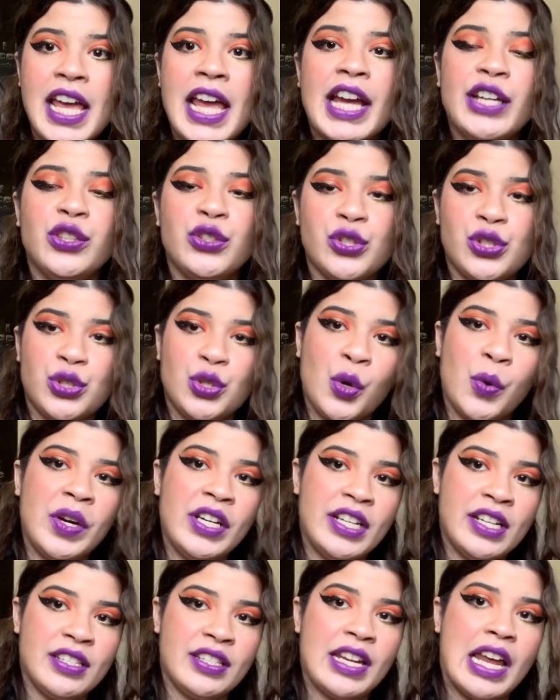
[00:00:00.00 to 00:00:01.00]
and your story
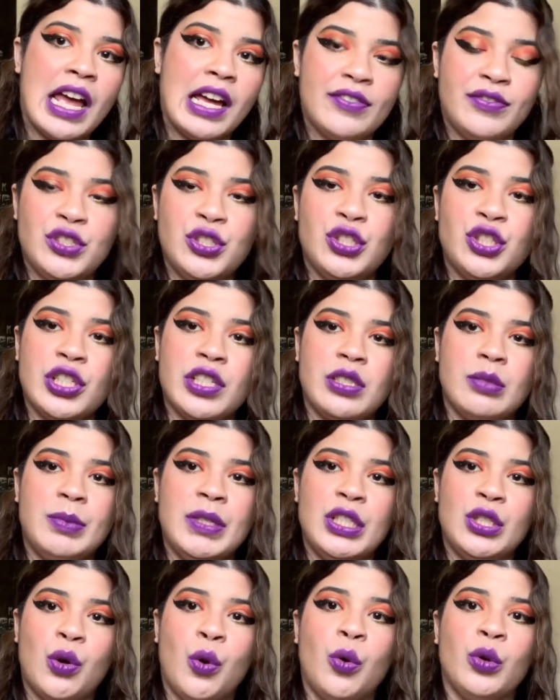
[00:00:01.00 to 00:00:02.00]
doesn't have to just
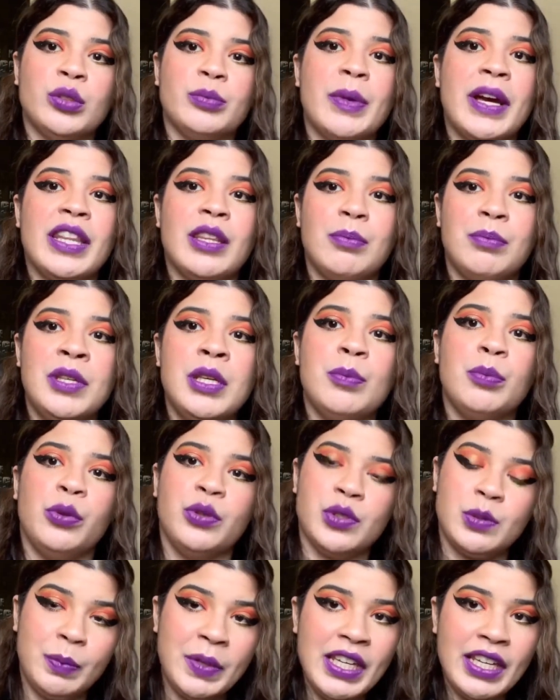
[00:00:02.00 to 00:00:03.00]
be told by the people
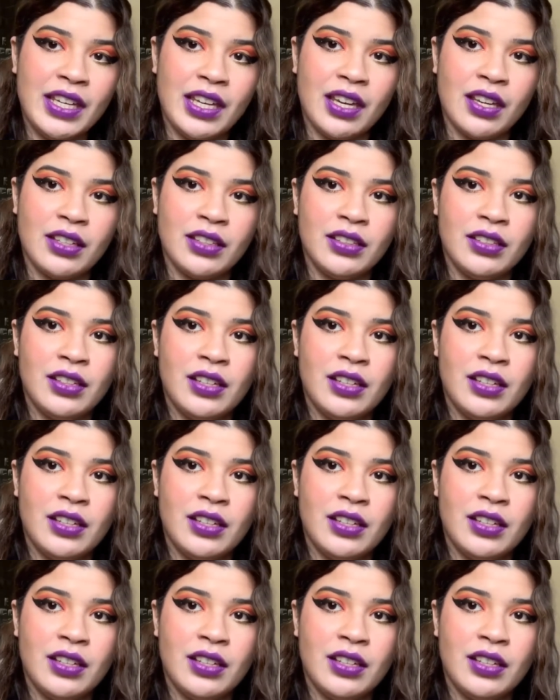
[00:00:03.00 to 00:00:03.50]
speaking.